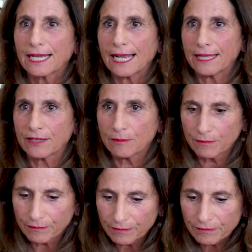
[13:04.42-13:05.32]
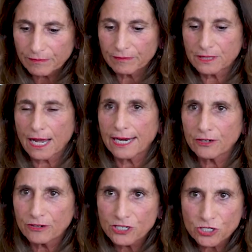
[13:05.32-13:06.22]
and the
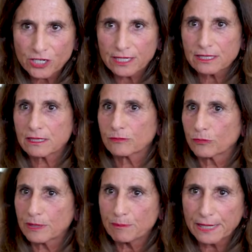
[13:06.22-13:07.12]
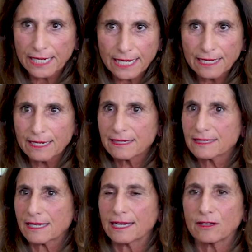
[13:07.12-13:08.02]
tire is just repeating a
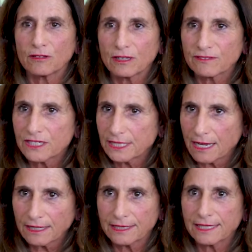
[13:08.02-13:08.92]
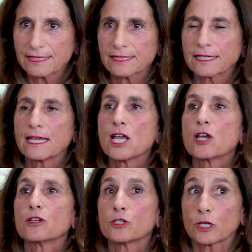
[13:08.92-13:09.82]
cycle of stuckness,
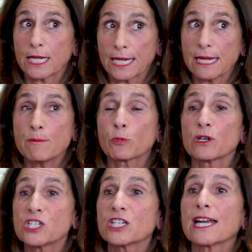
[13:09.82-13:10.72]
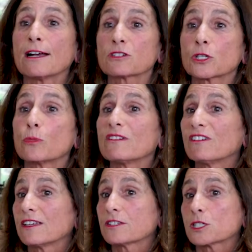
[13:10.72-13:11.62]
to keep reaching out till we
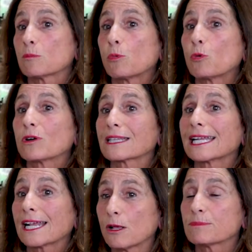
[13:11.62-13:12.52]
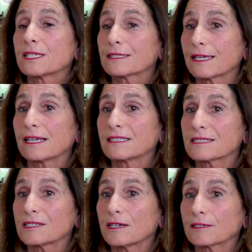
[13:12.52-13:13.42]
find the support that helps us get
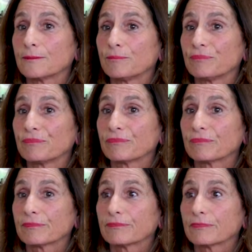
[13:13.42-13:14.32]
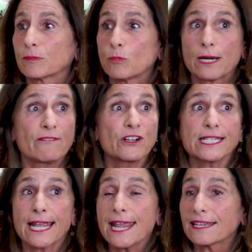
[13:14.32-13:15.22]
unstuck. Whatever it
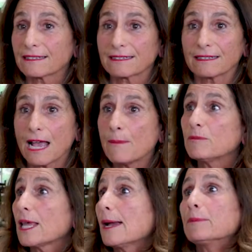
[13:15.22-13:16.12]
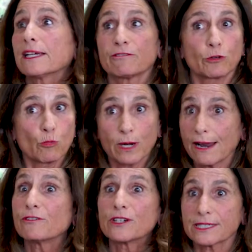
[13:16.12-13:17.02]
takes. I'm like for
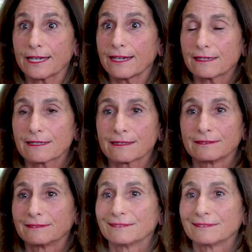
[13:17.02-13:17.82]
whatever it takes.